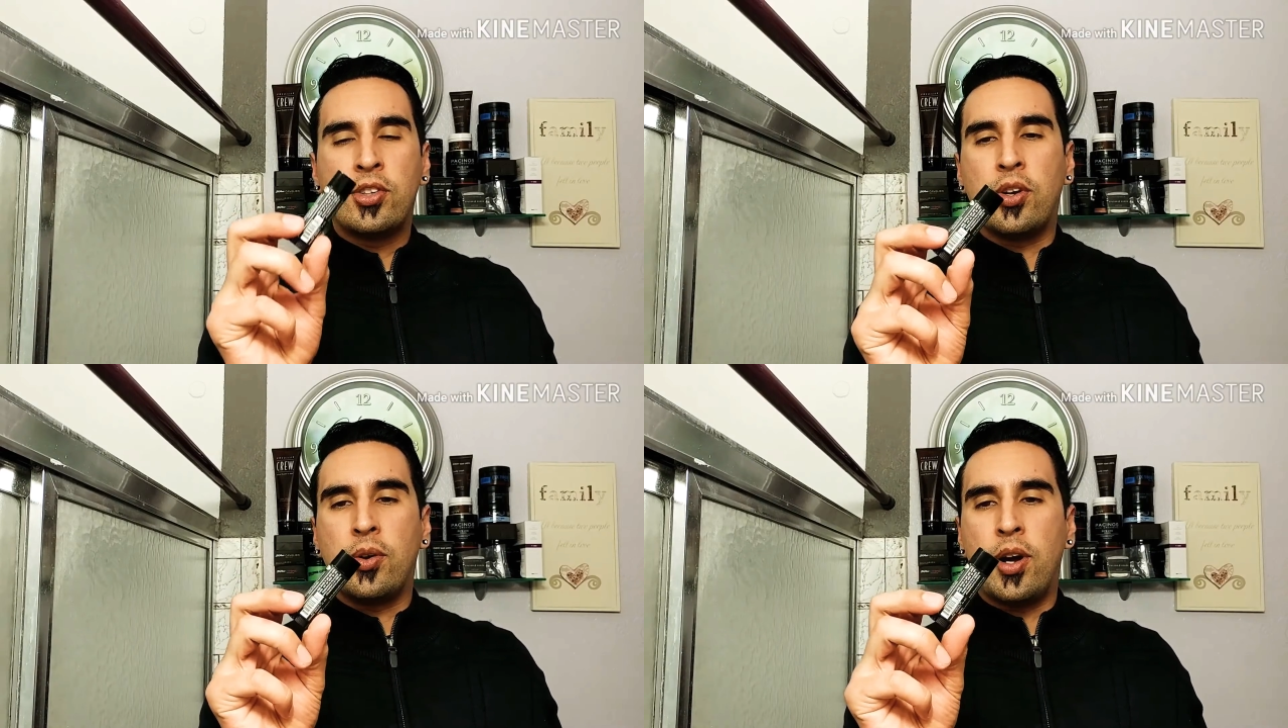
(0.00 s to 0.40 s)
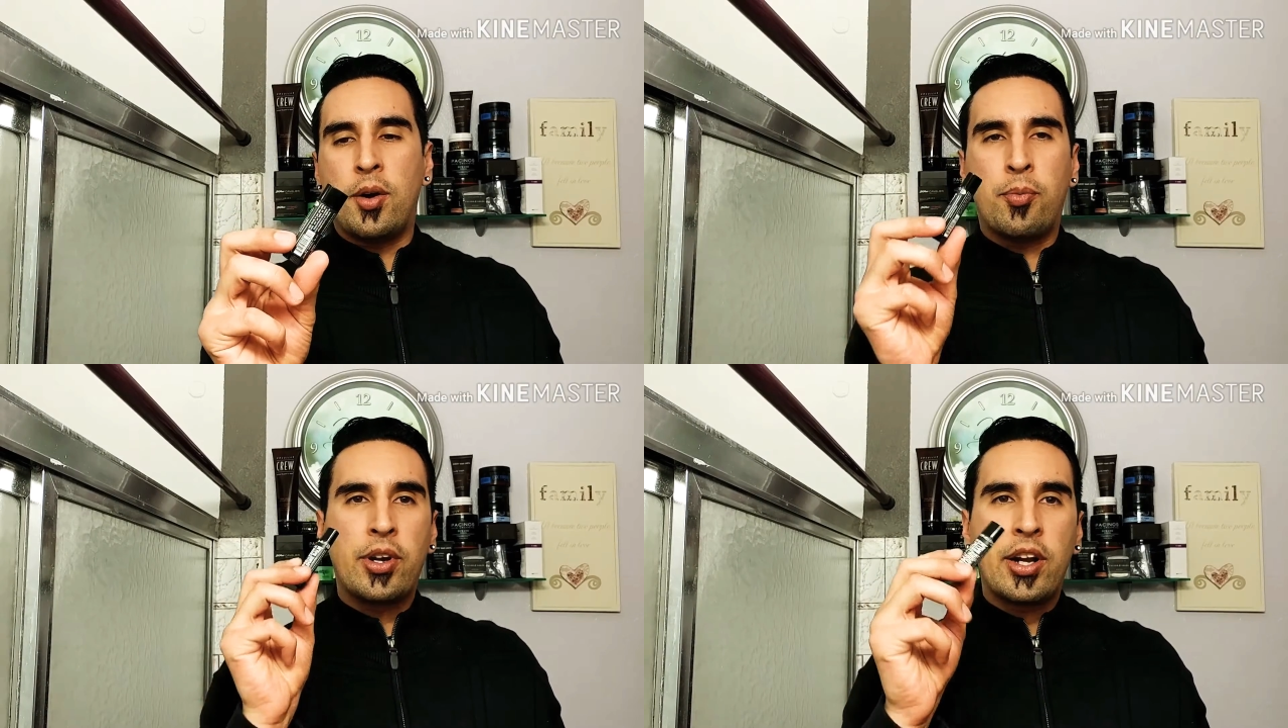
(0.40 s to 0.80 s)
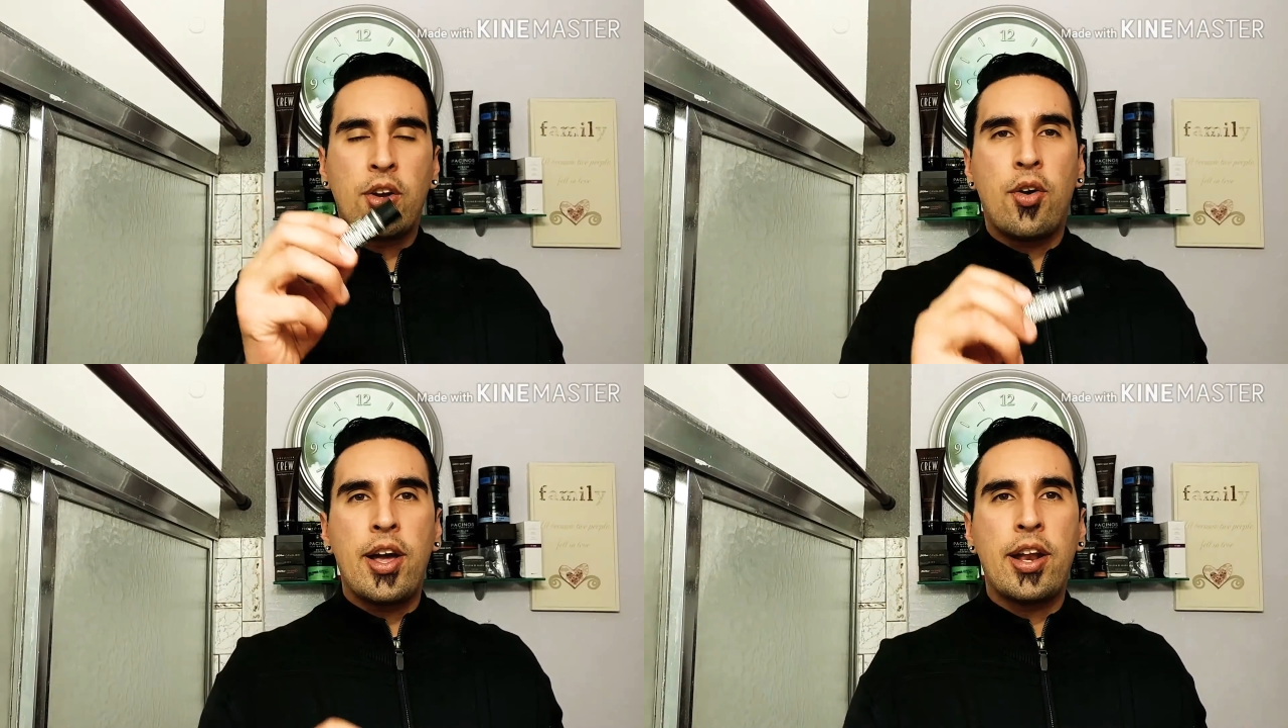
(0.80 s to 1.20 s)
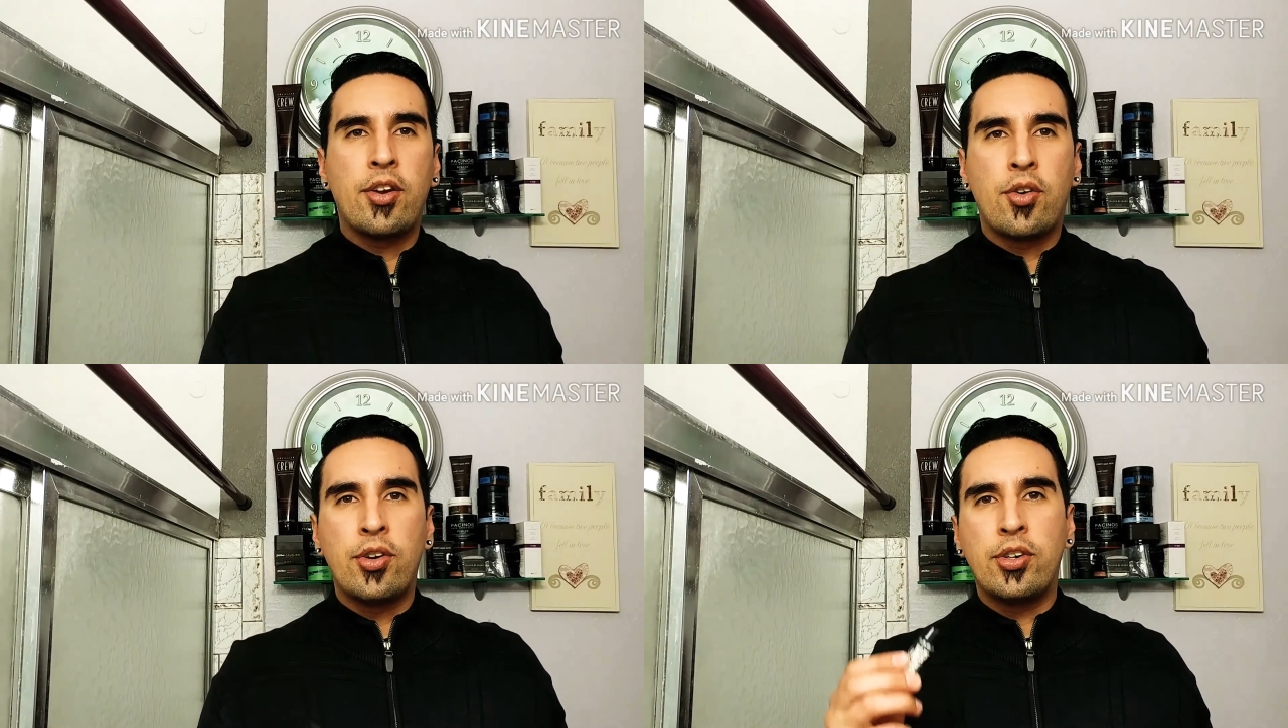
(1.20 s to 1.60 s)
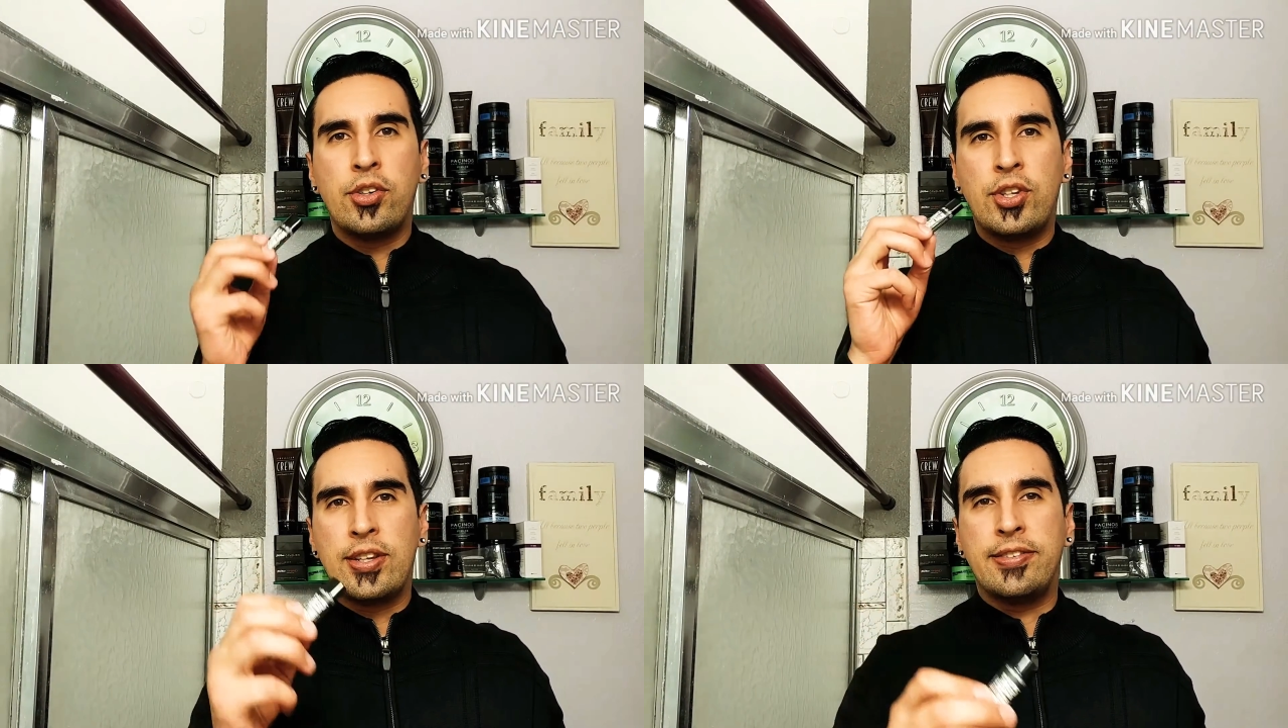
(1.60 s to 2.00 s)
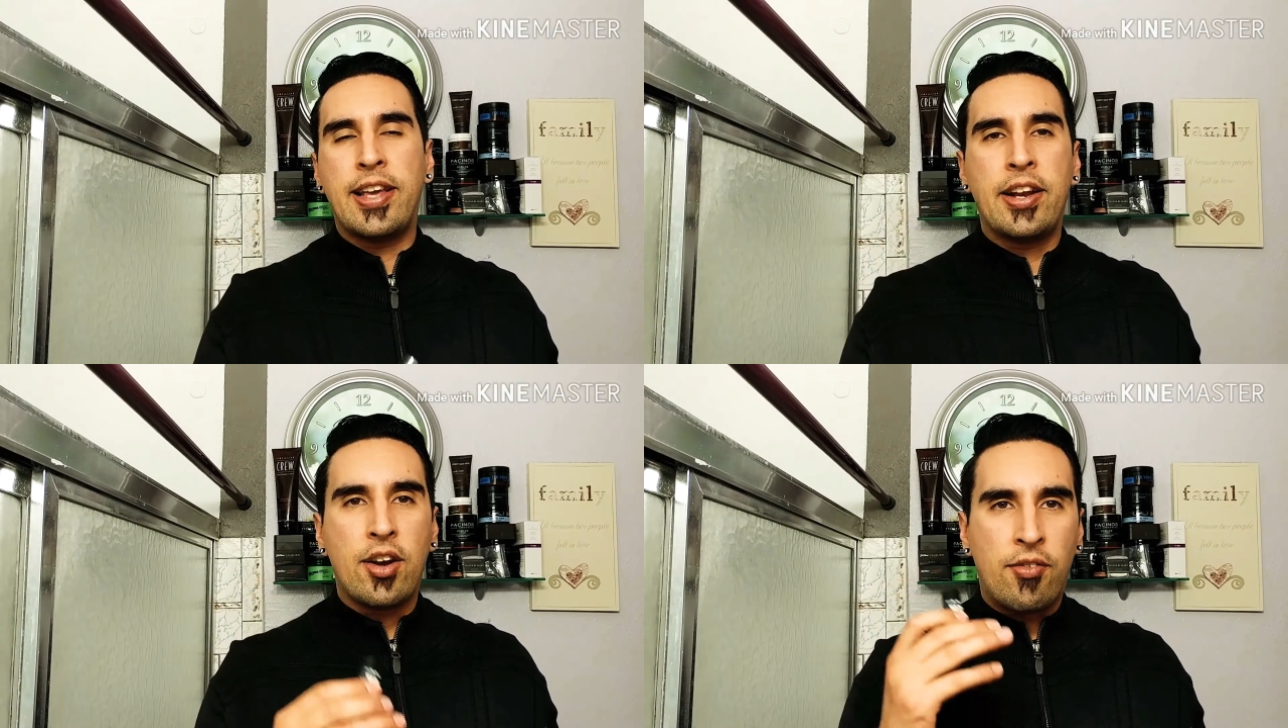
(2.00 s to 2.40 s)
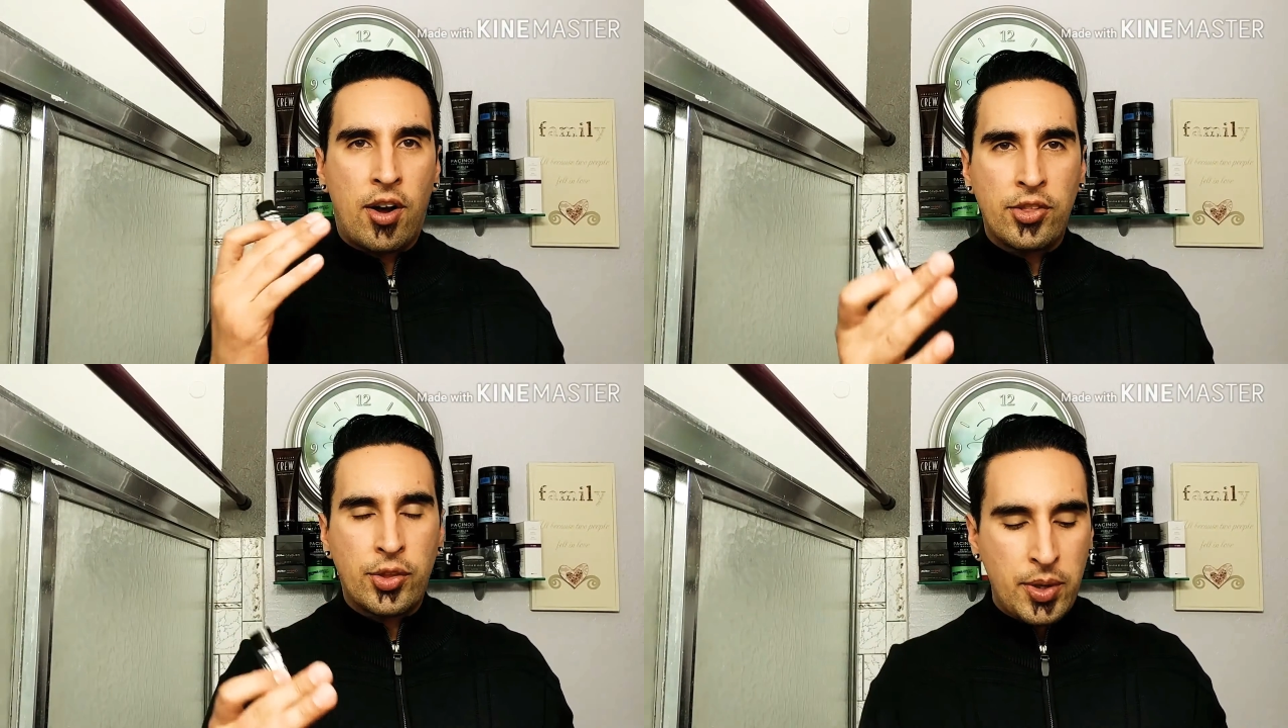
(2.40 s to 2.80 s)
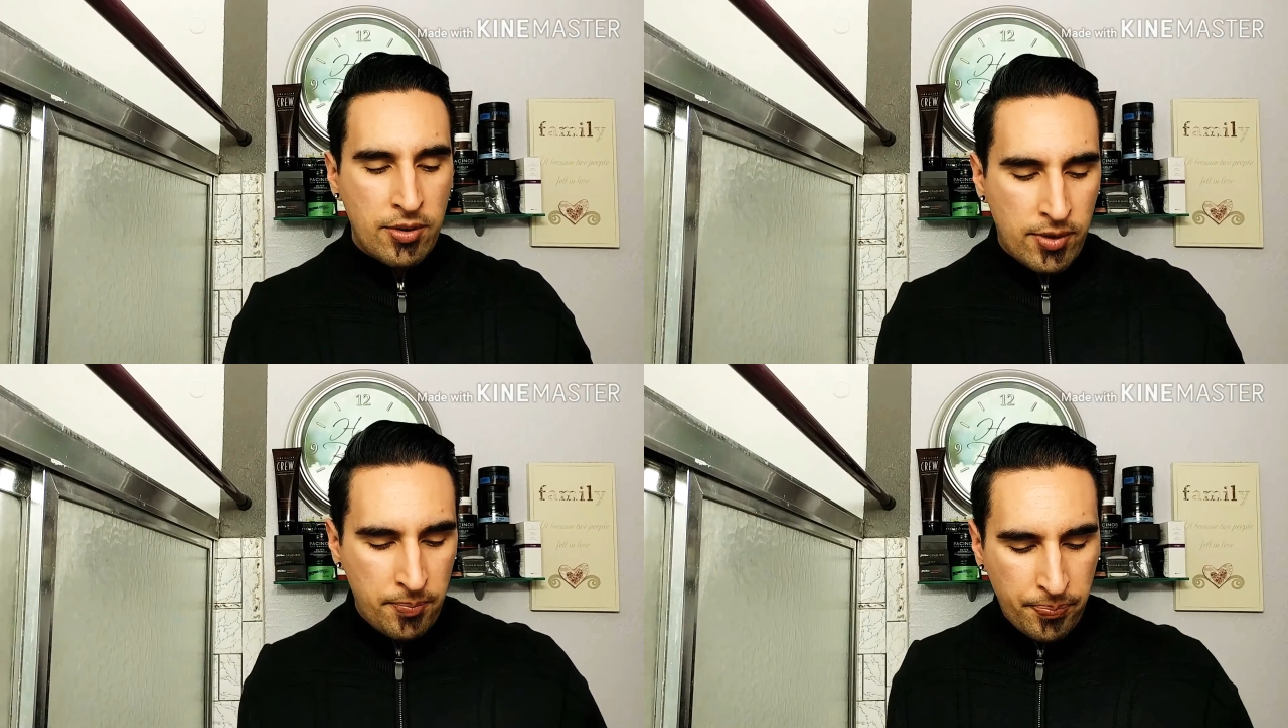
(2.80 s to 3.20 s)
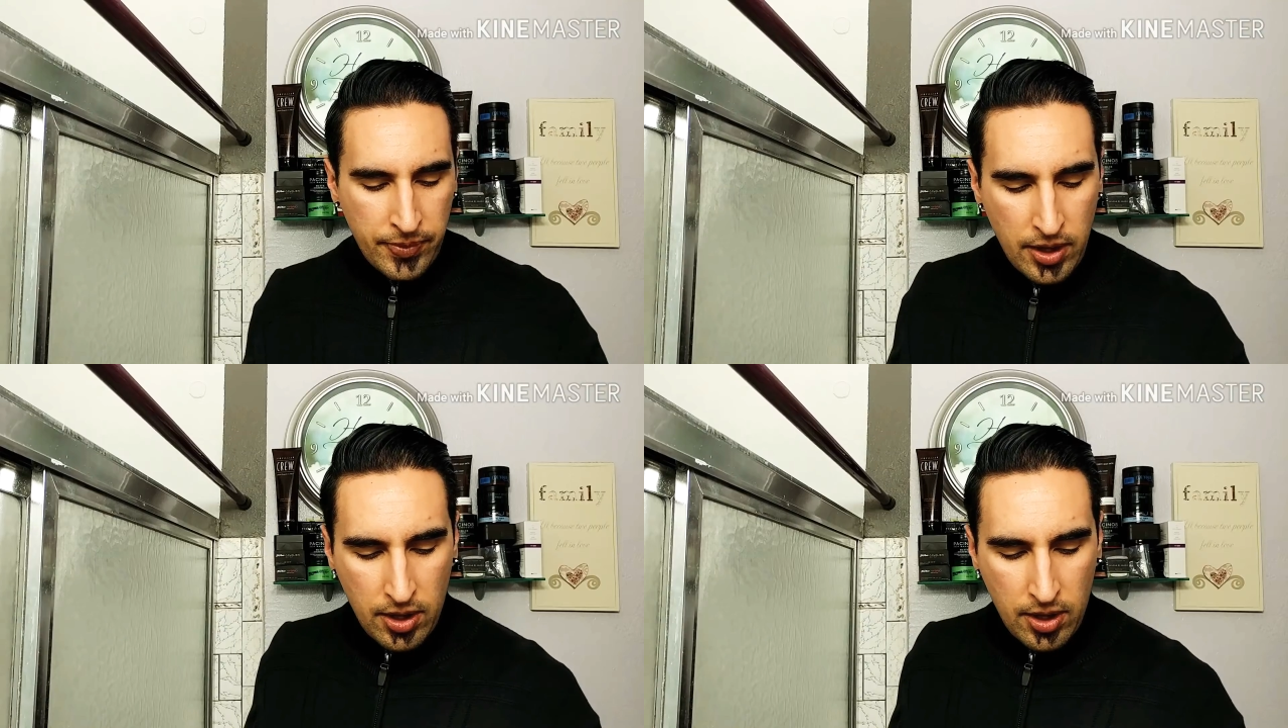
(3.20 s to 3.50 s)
So um, we're gonna go ahead and go into the scent of all three of them.